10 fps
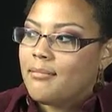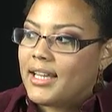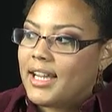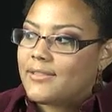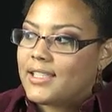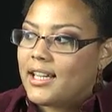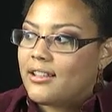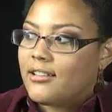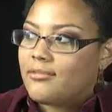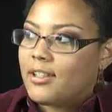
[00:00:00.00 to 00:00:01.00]
my
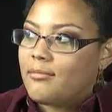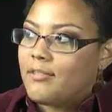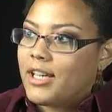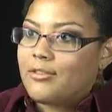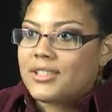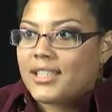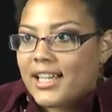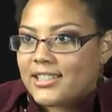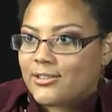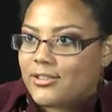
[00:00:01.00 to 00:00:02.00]
lifestyle from when I was in
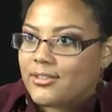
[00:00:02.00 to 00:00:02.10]
high school.